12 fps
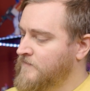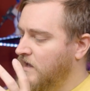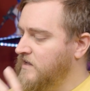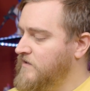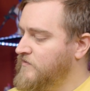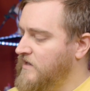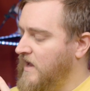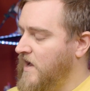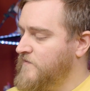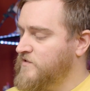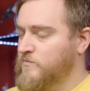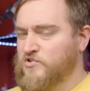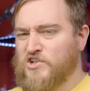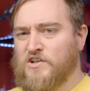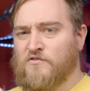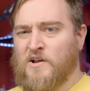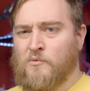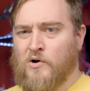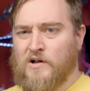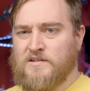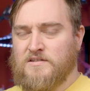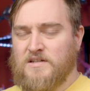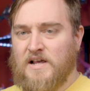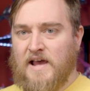I even have some G rework
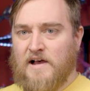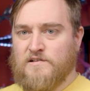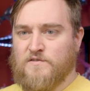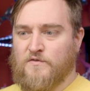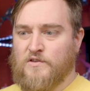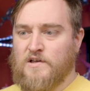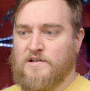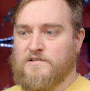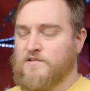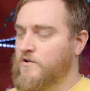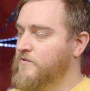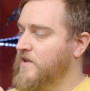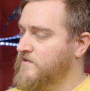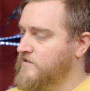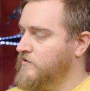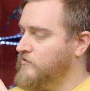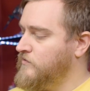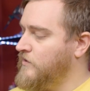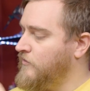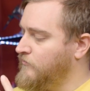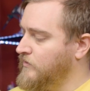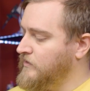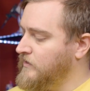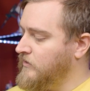decals for this, so that's gonna look
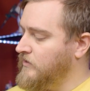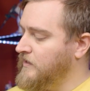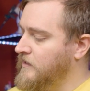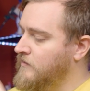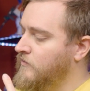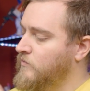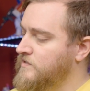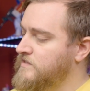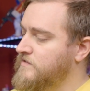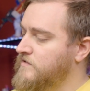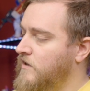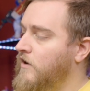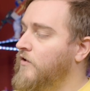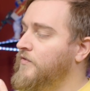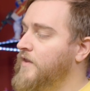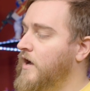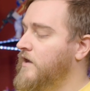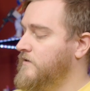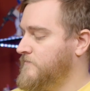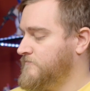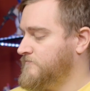really clean once it's all done.